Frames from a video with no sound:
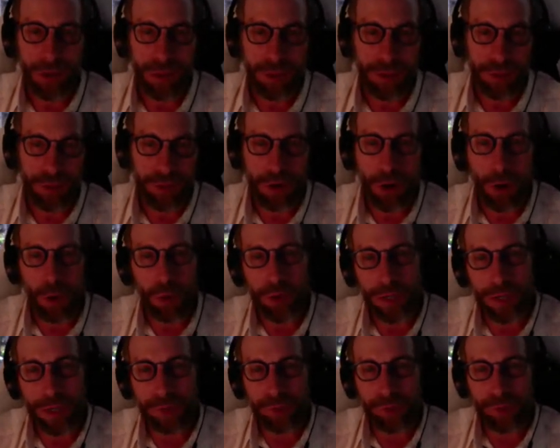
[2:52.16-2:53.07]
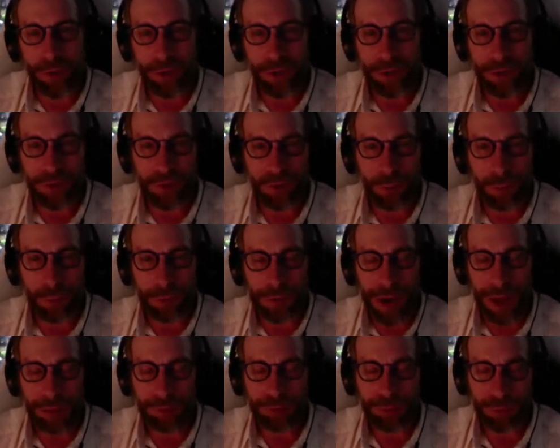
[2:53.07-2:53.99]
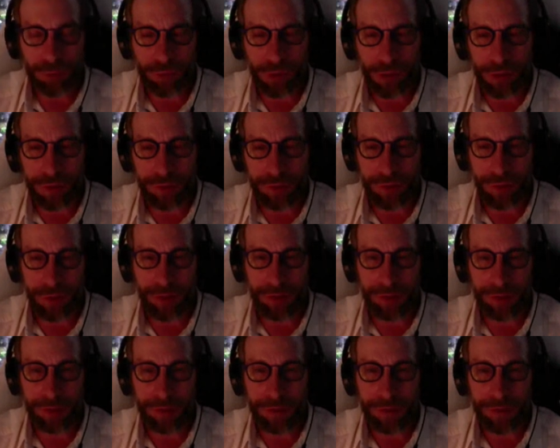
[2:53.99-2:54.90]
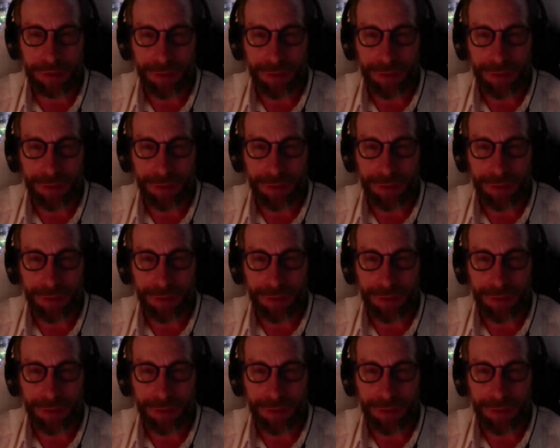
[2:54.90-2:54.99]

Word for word: There's no need for any supernatural nonsense.